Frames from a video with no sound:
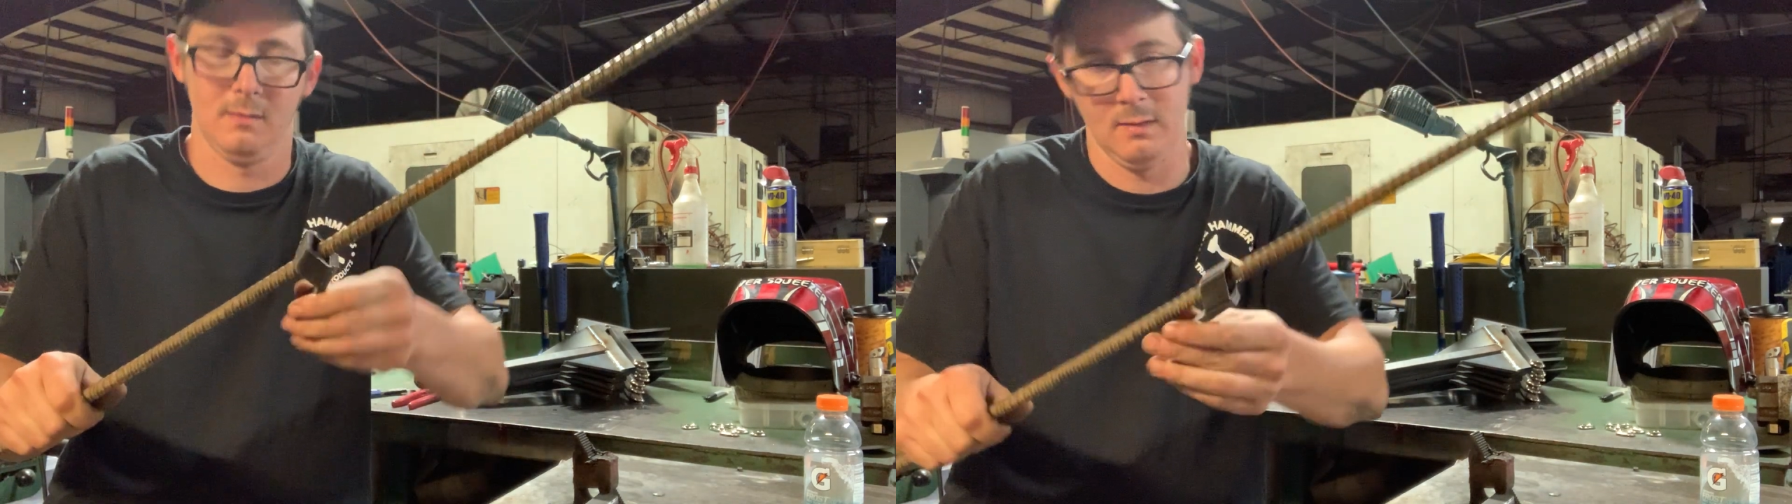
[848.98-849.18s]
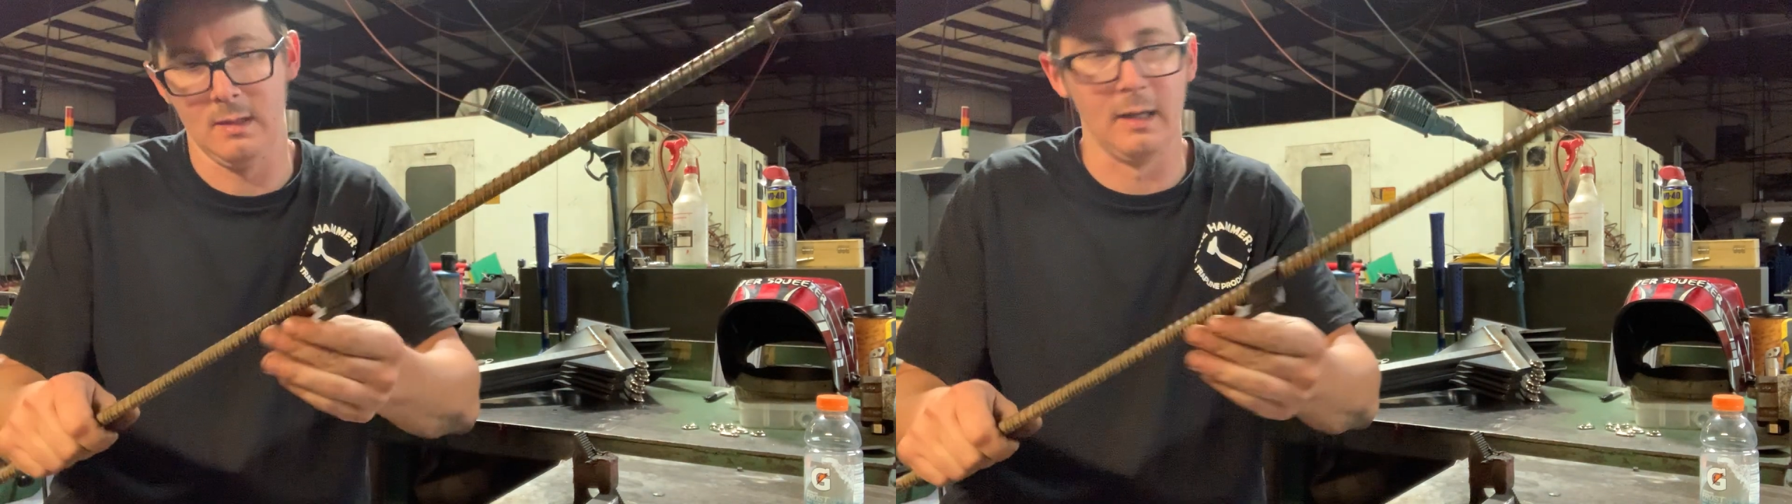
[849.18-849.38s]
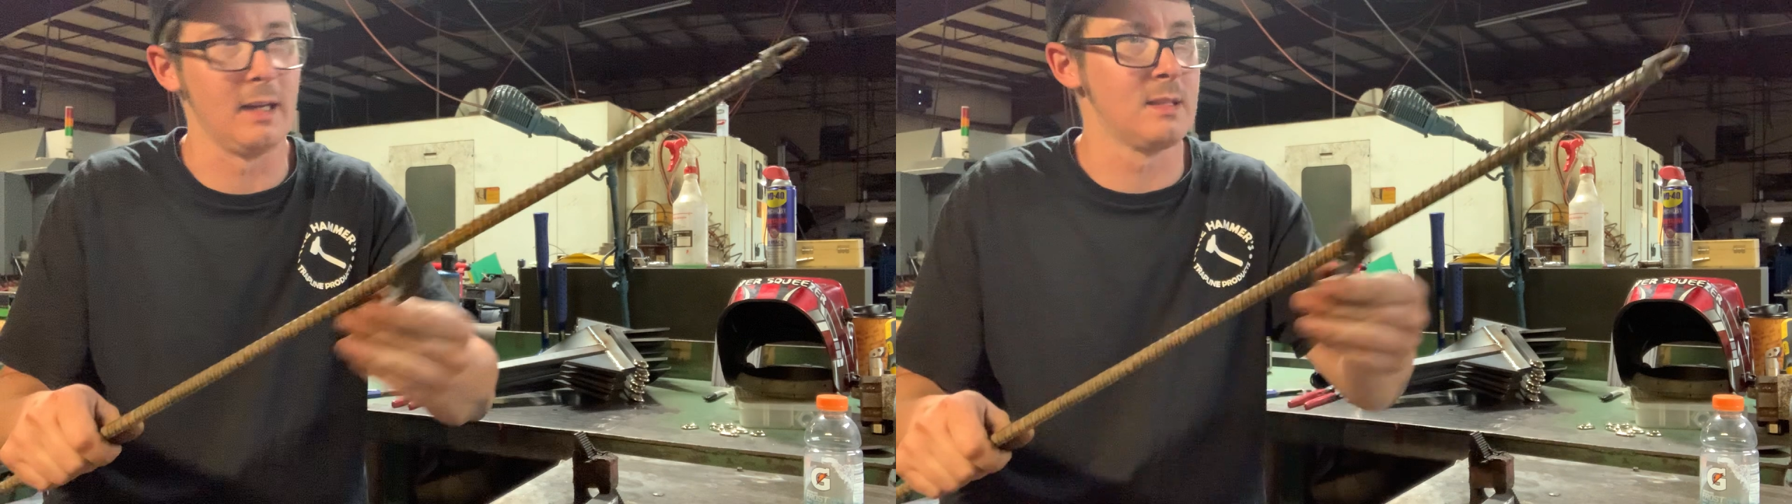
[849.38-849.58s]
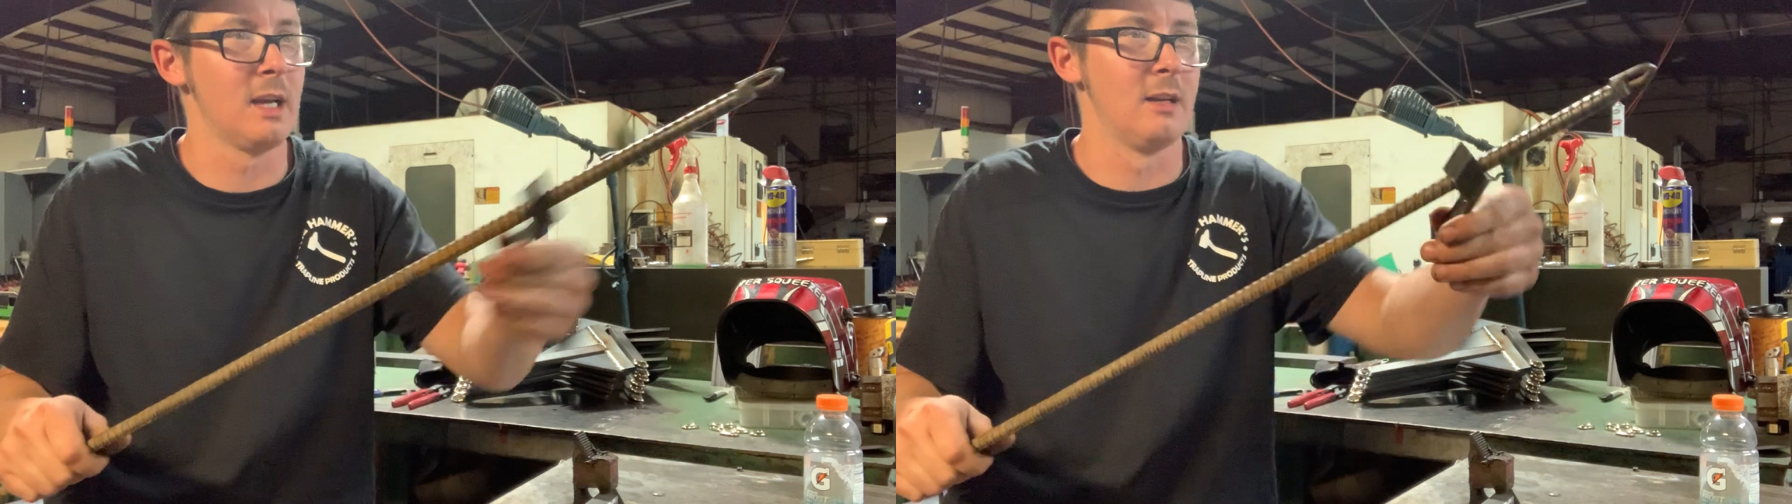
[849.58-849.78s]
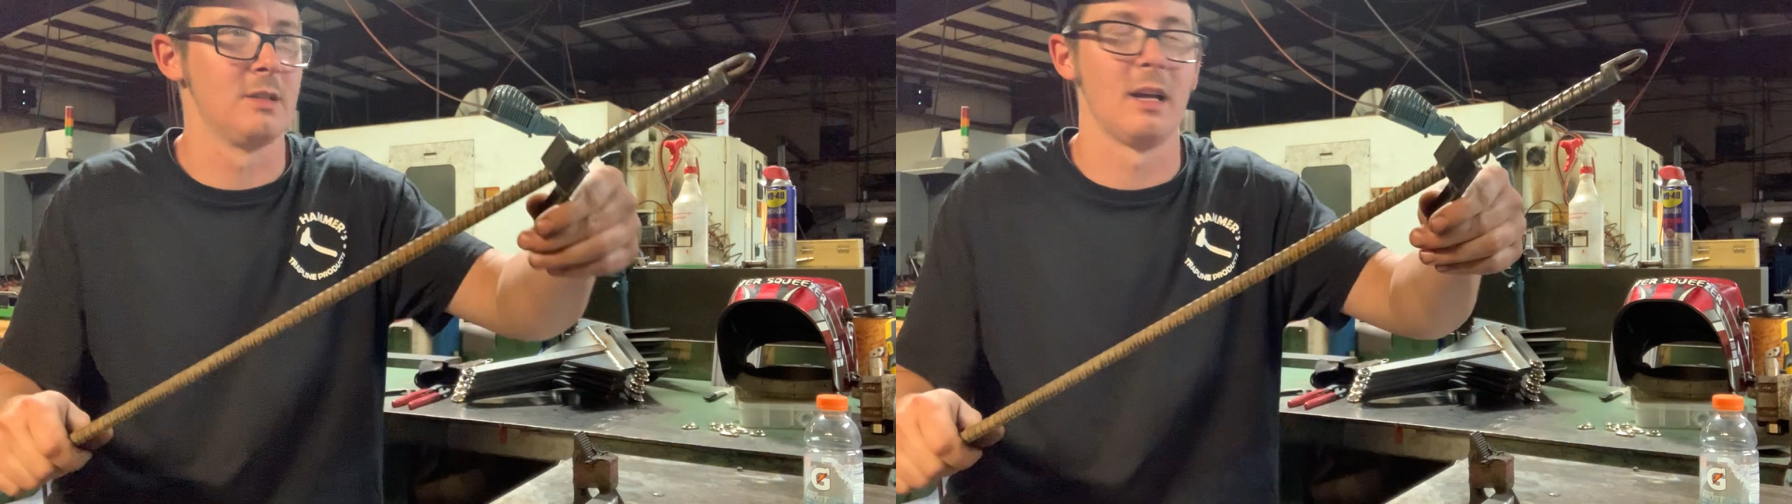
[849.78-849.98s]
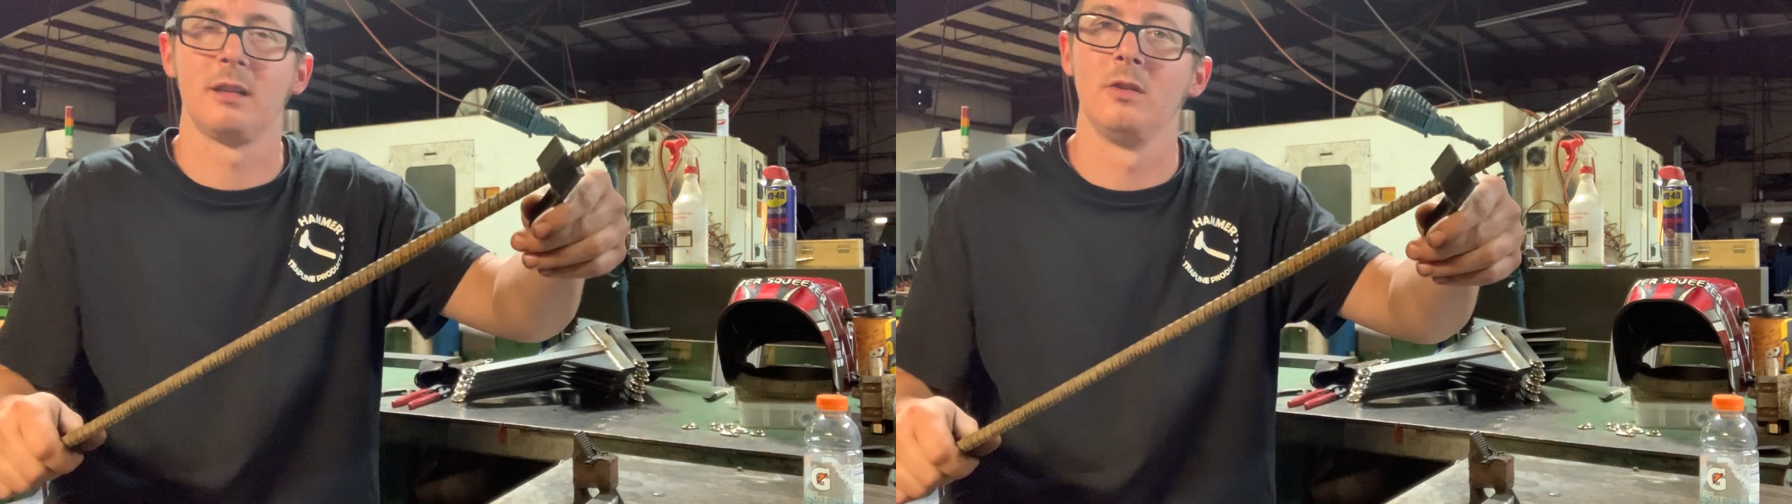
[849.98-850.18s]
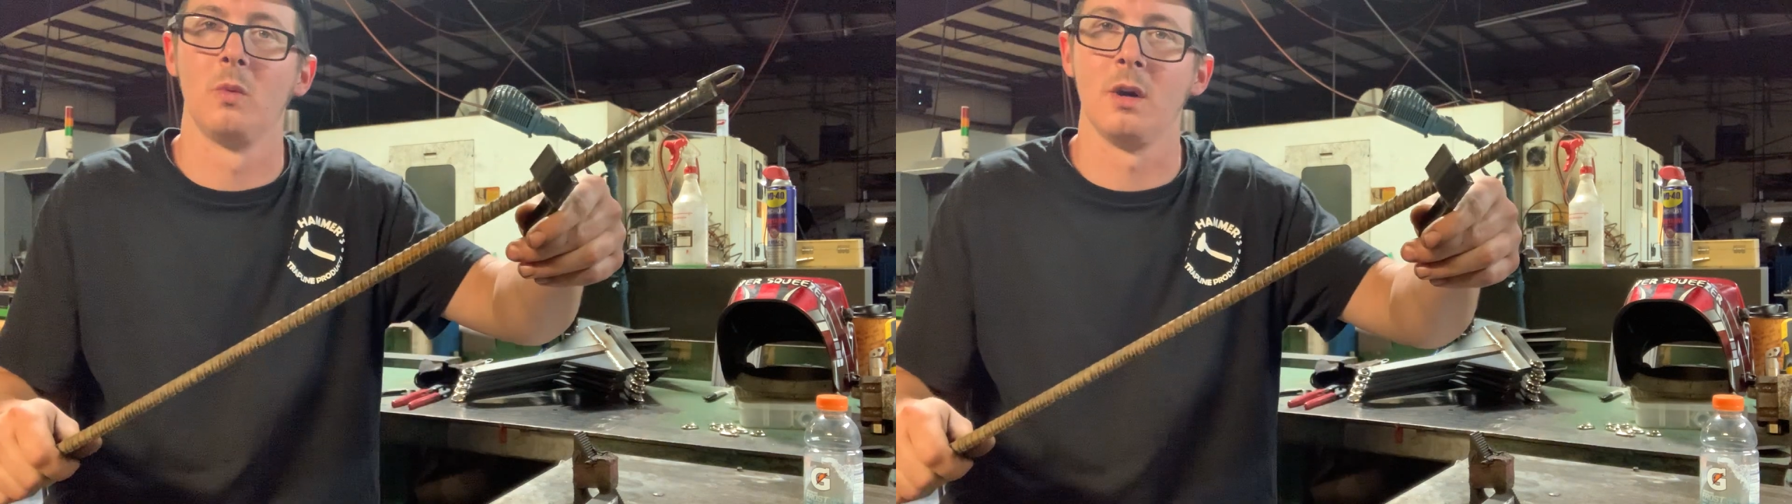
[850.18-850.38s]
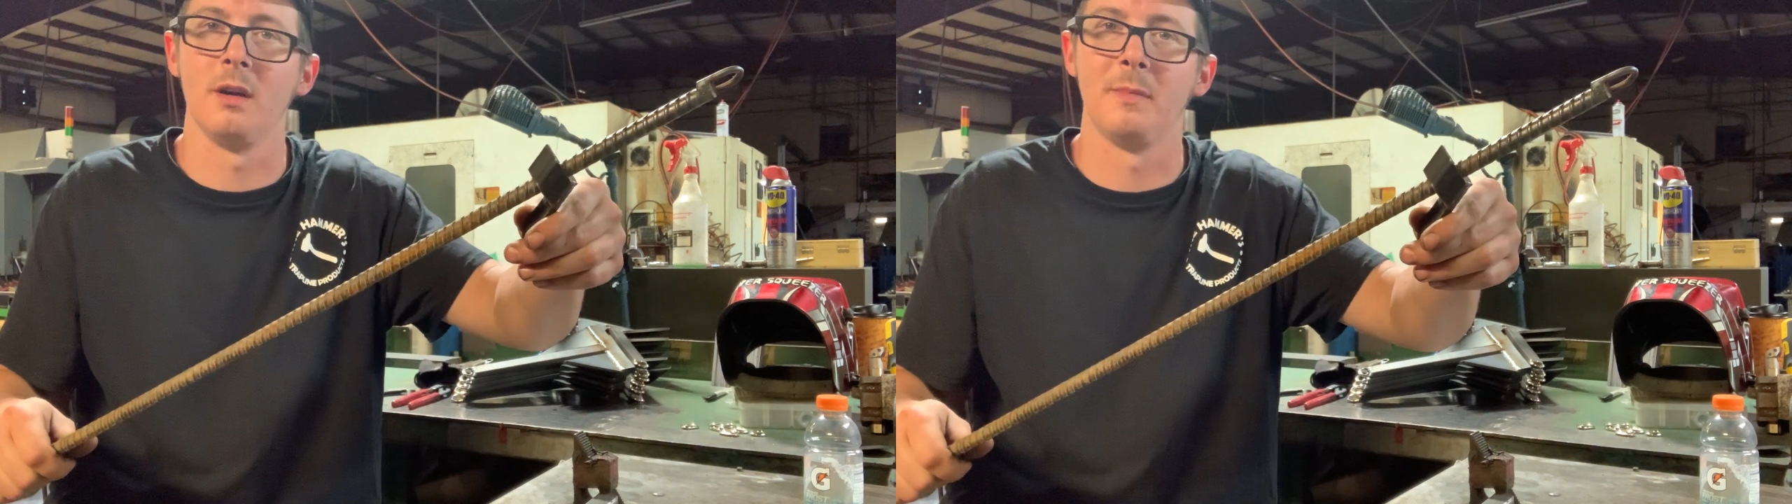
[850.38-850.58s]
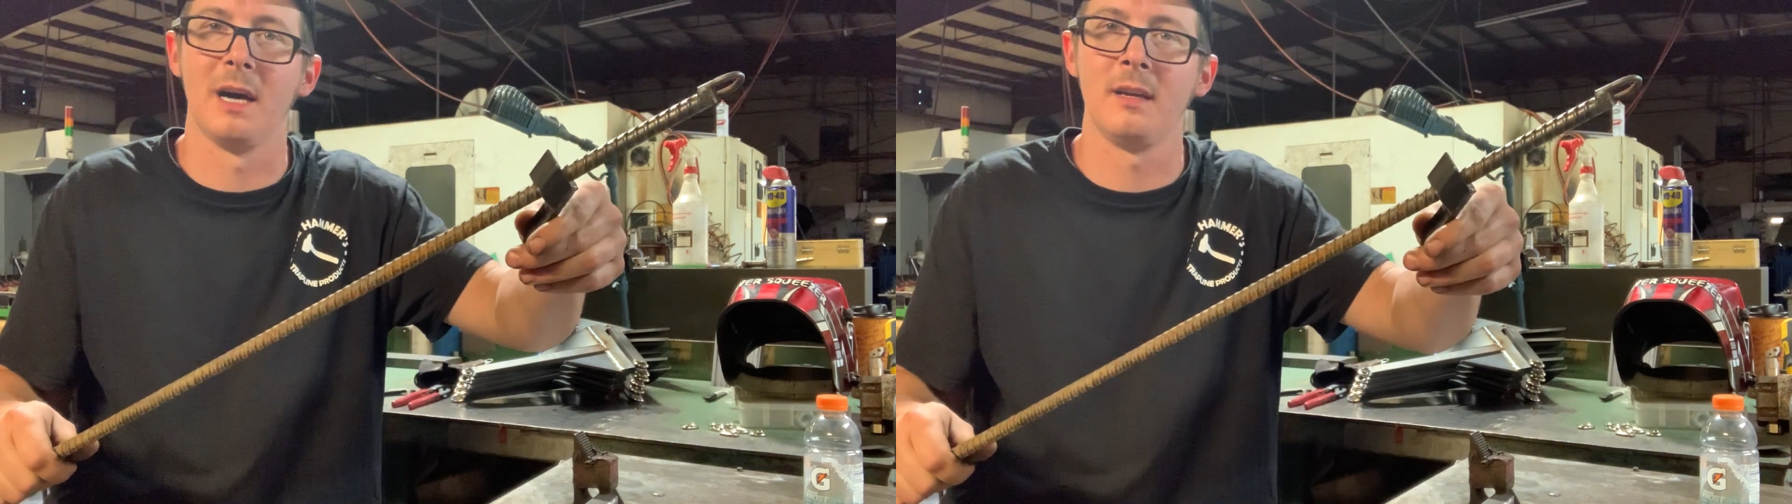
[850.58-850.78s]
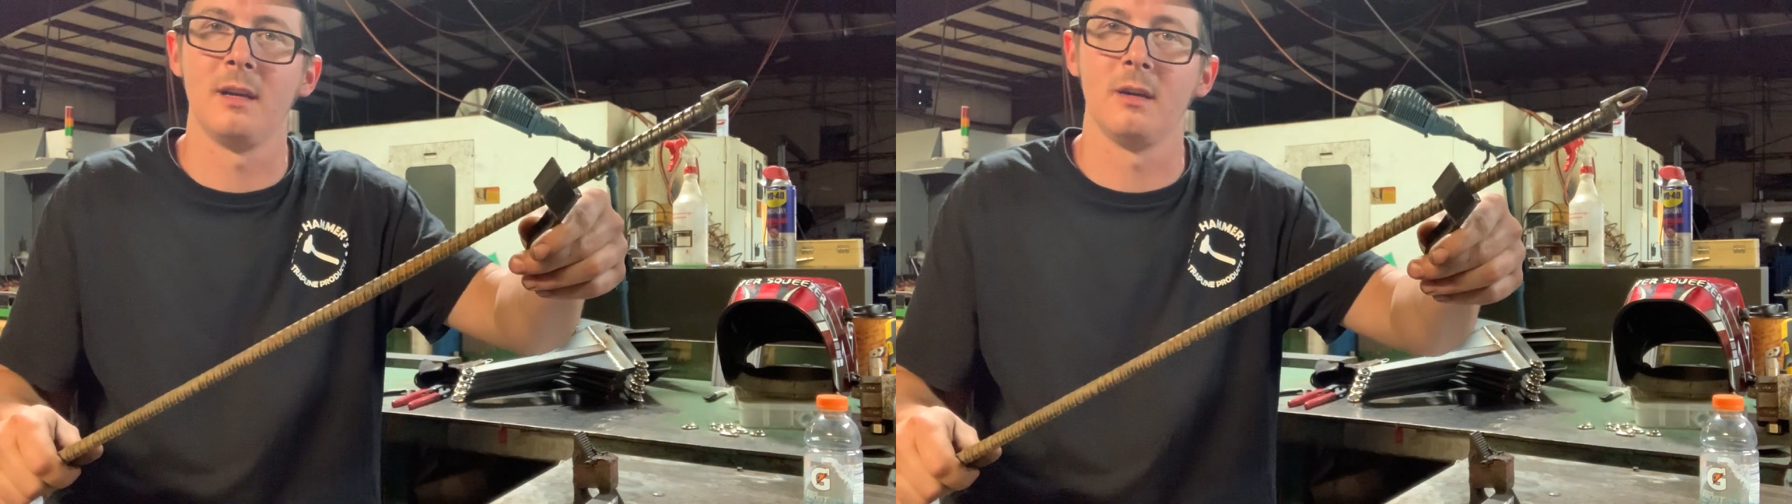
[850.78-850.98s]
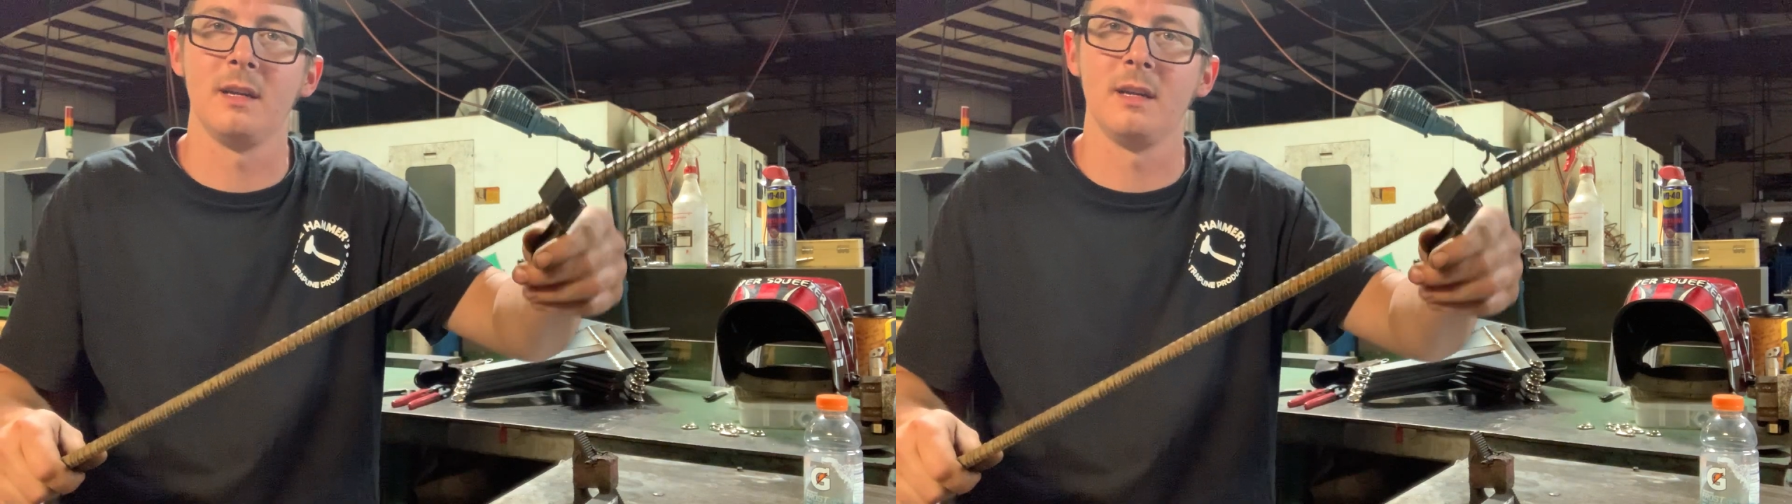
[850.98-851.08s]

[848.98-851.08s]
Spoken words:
And like I said, there's nothing to worry about here.